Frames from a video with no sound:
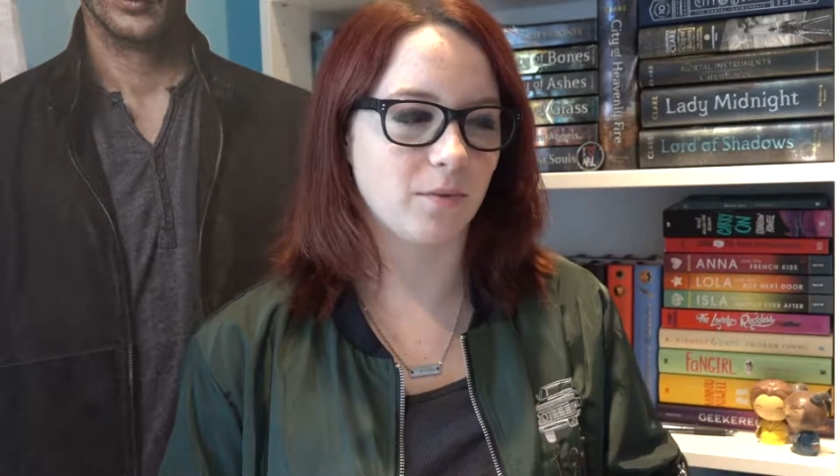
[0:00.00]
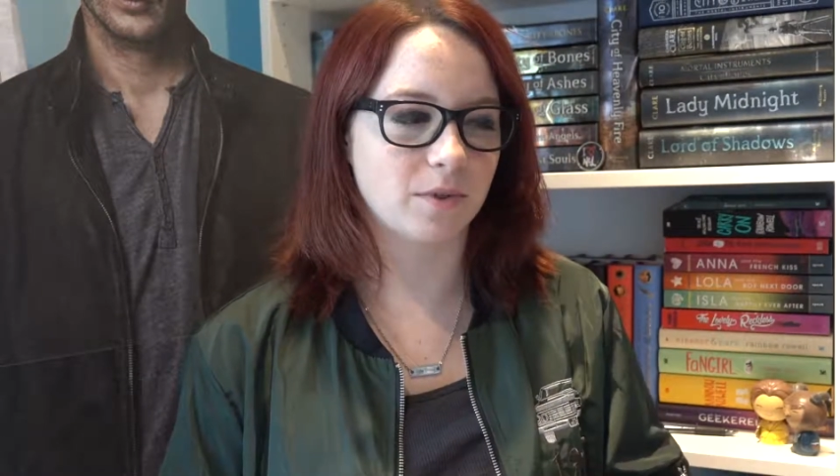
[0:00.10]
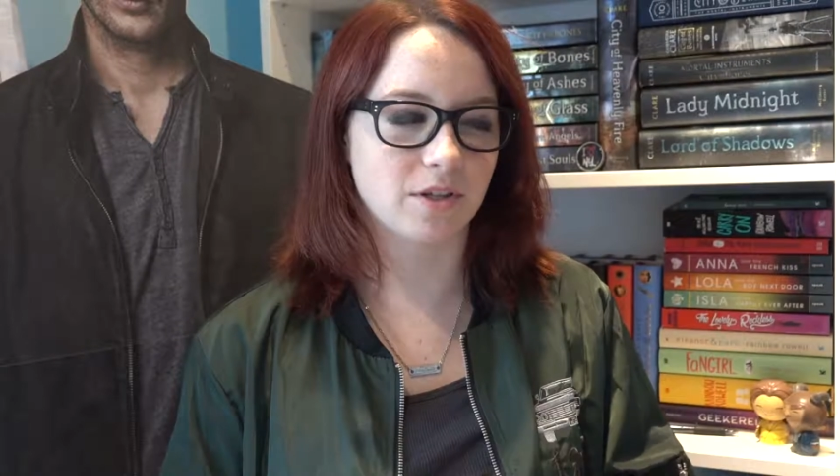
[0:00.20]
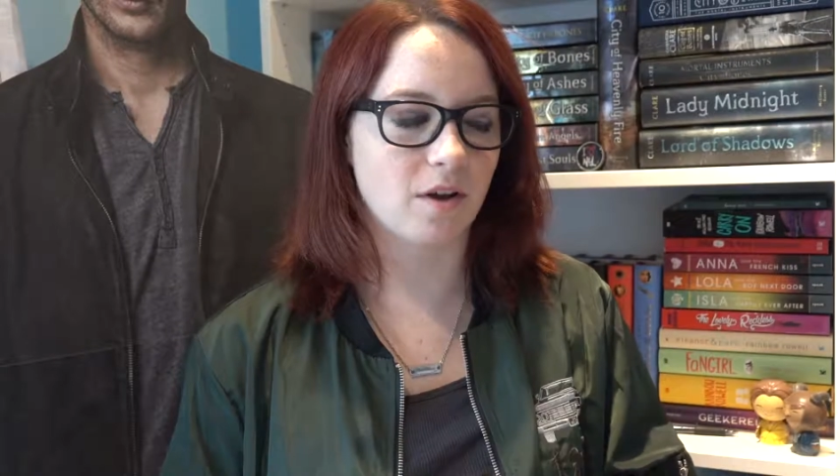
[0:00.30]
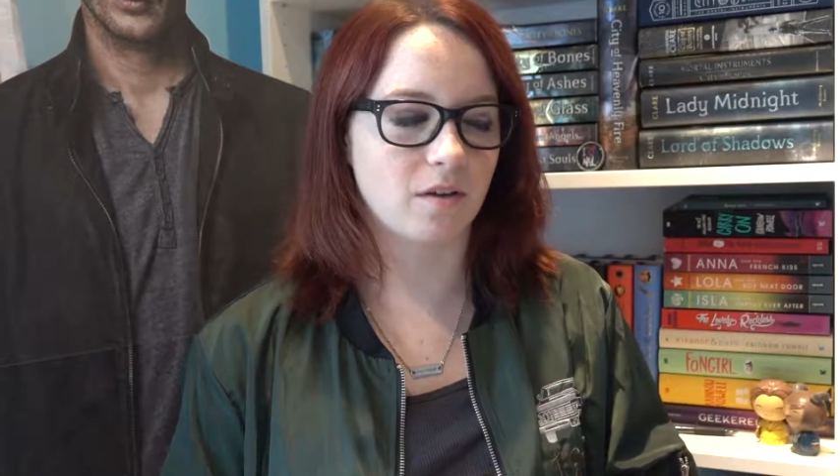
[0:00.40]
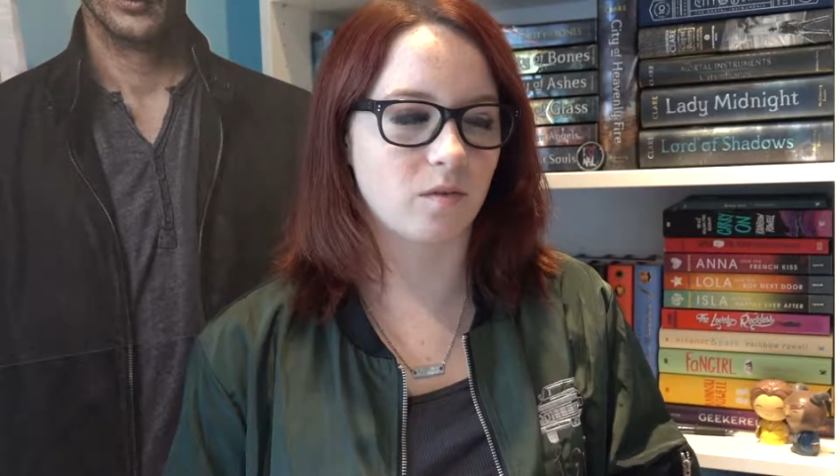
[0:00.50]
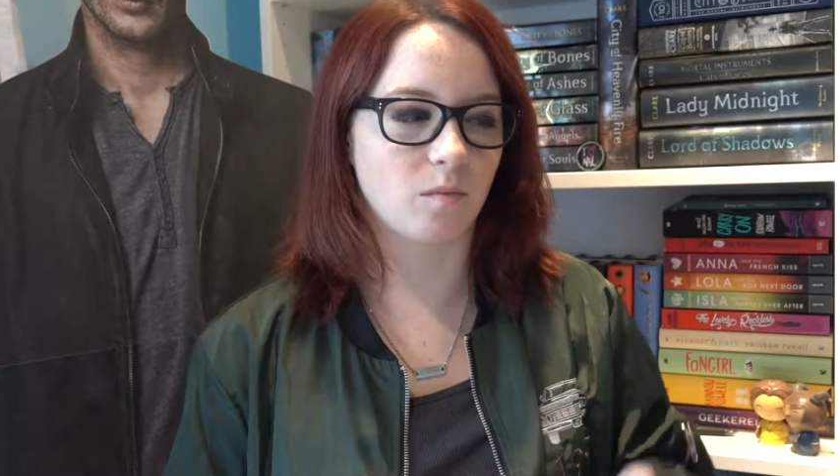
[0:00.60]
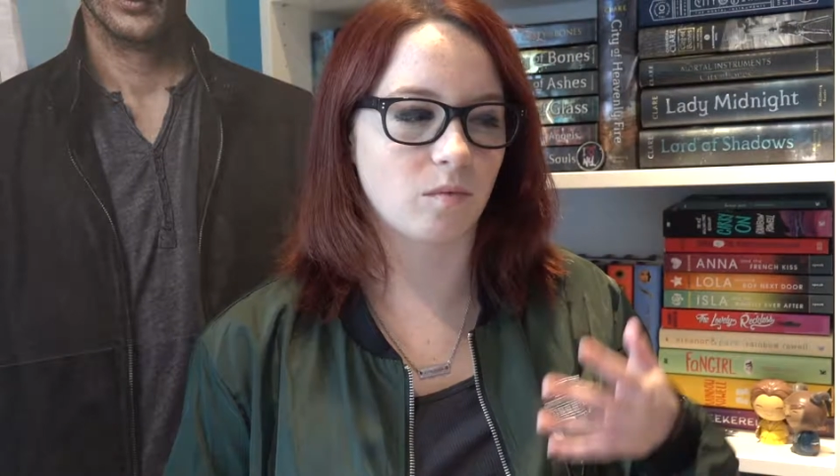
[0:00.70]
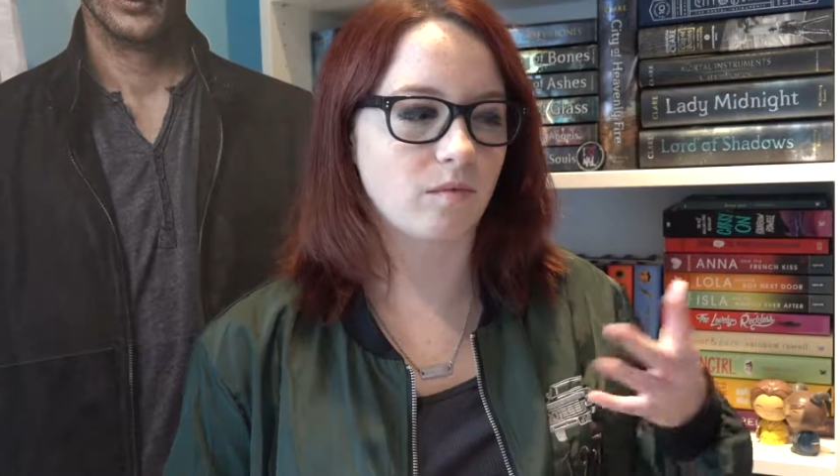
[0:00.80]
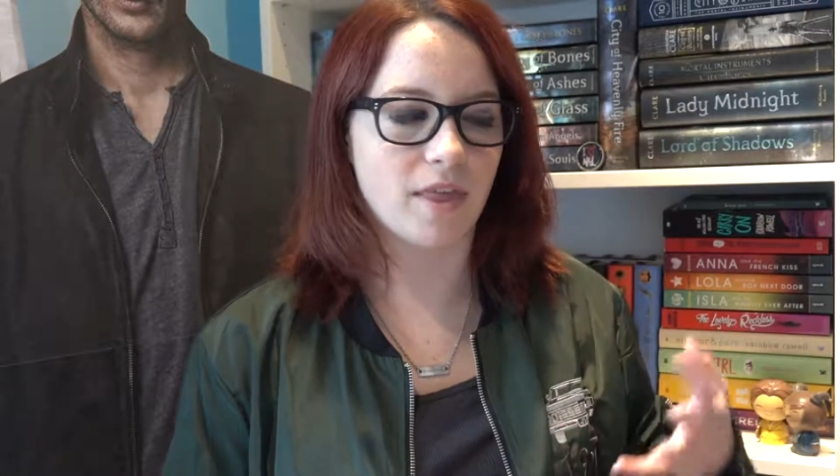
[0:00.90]
was
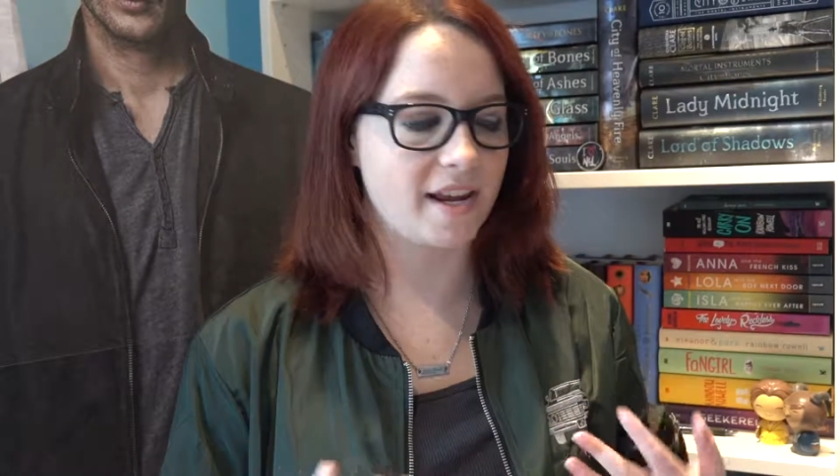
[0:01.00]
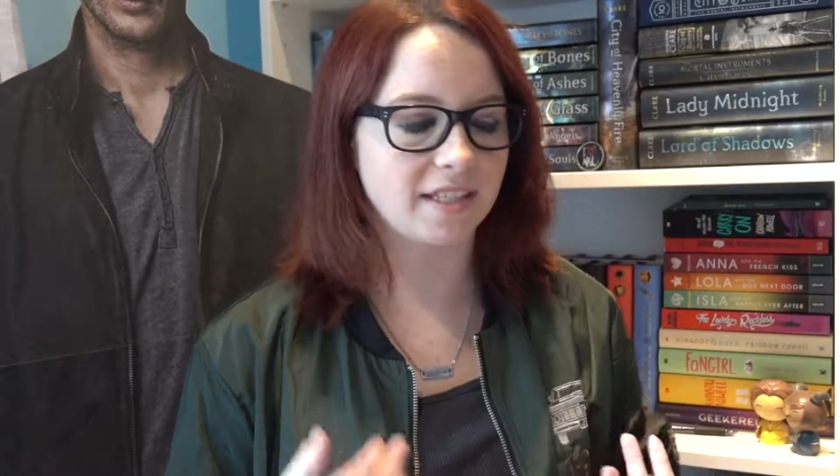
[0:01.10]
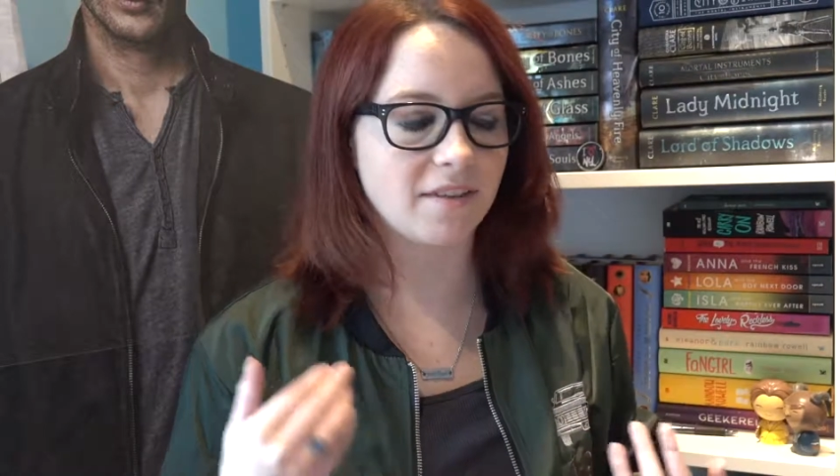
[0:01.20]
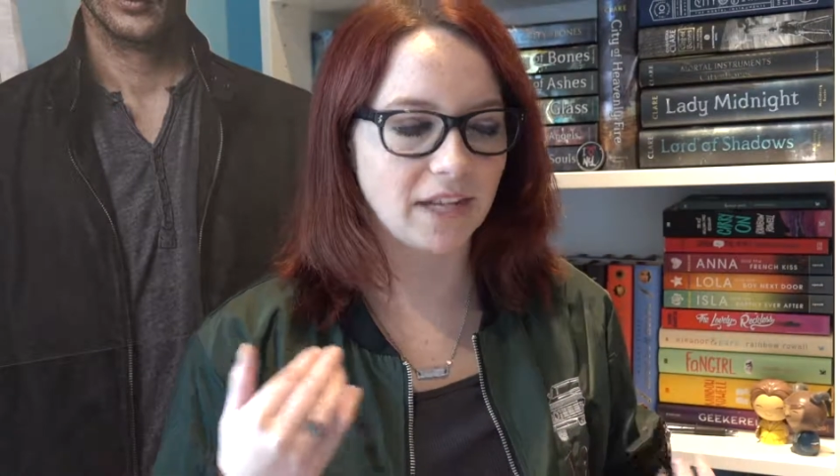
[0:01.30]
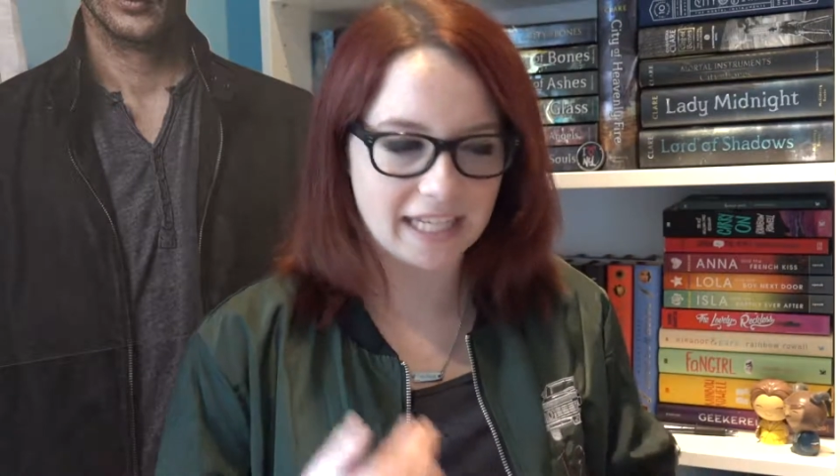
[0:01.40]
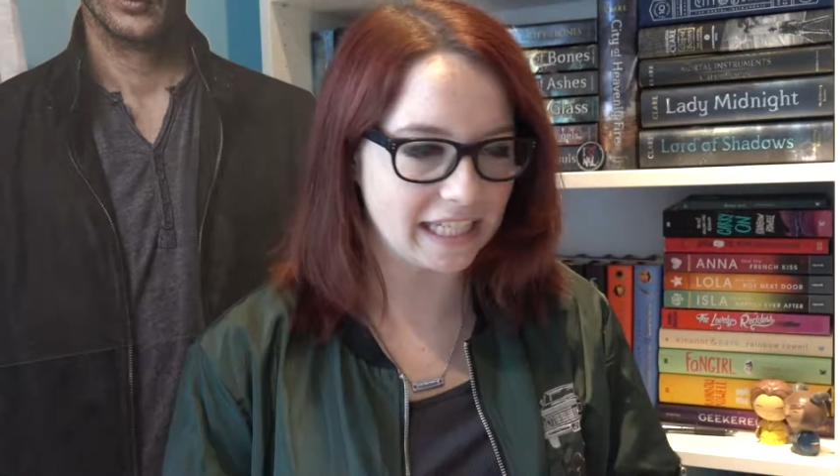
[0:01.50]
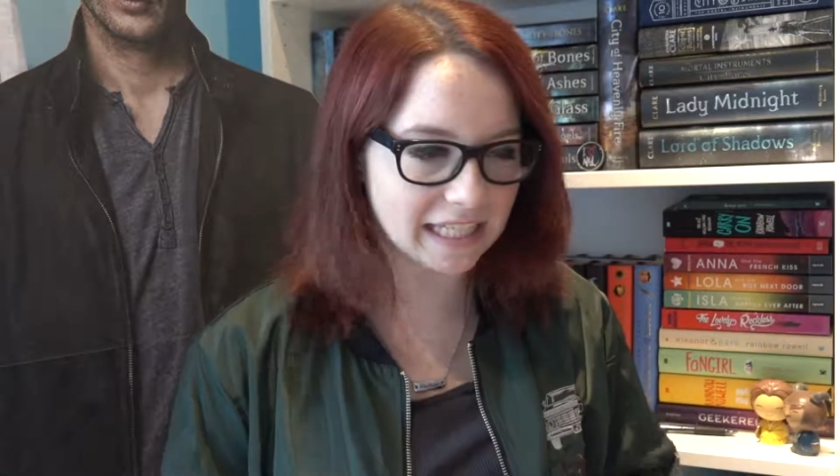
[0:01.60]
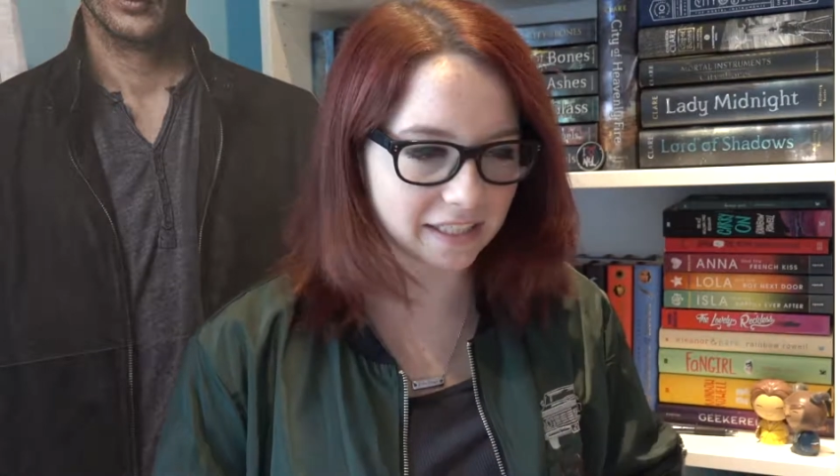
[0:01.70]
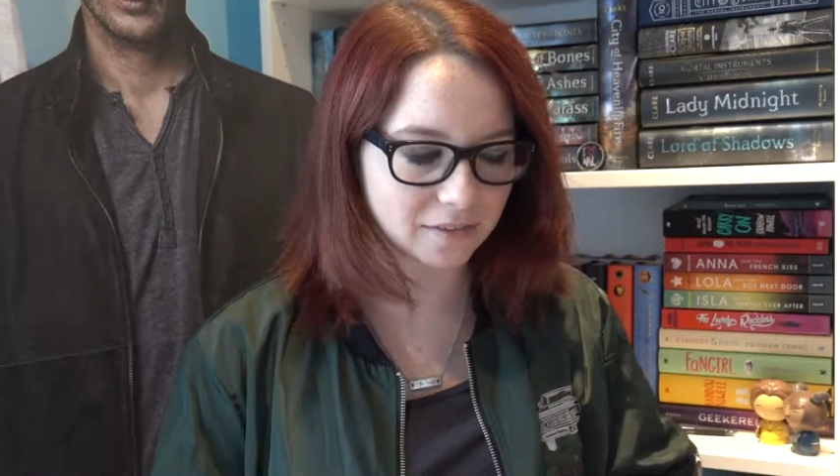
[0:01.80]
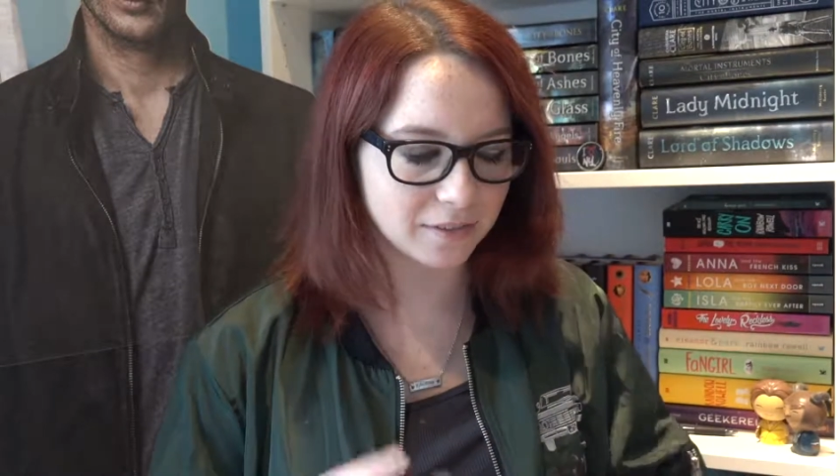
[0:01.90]
on Thanksgiving
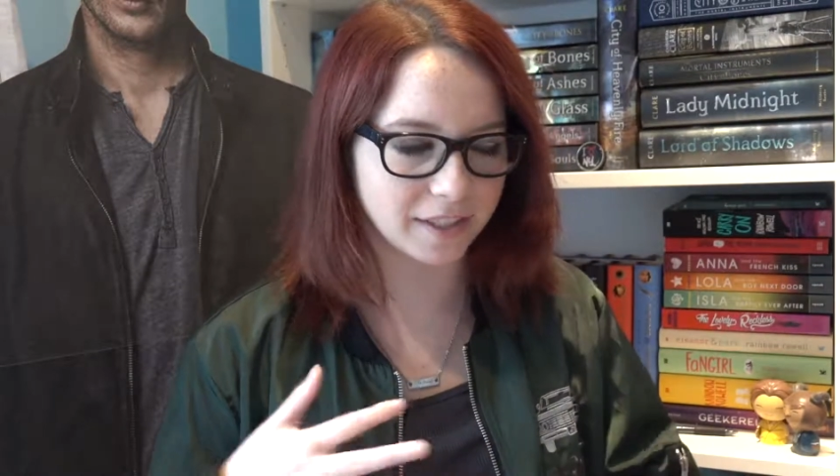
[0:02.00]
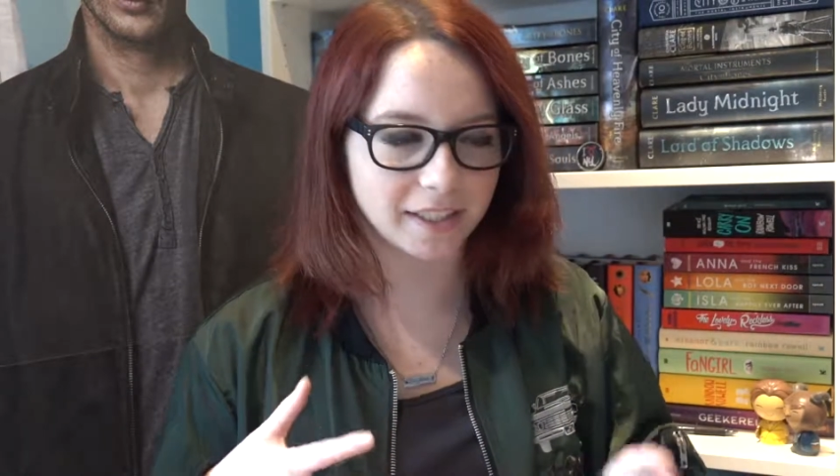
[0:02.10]
Eve.